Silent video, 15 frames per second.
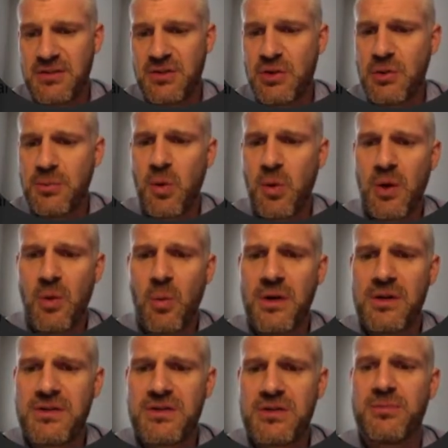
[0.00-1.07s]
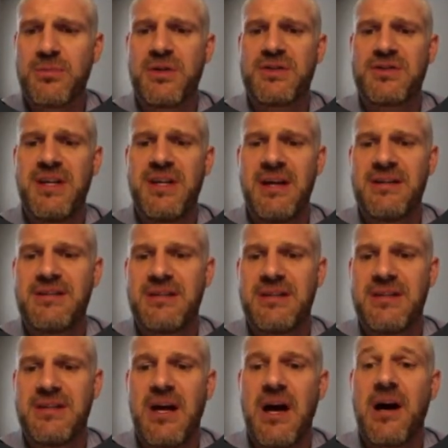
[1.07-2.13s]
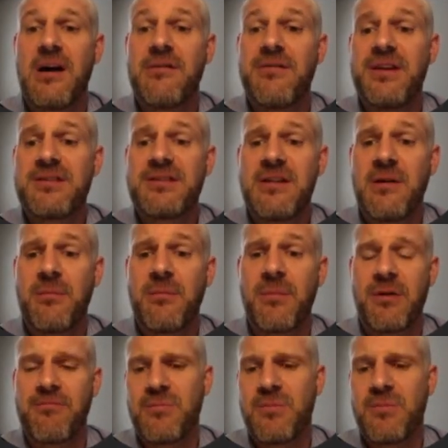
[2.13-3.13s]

2.12% of this number.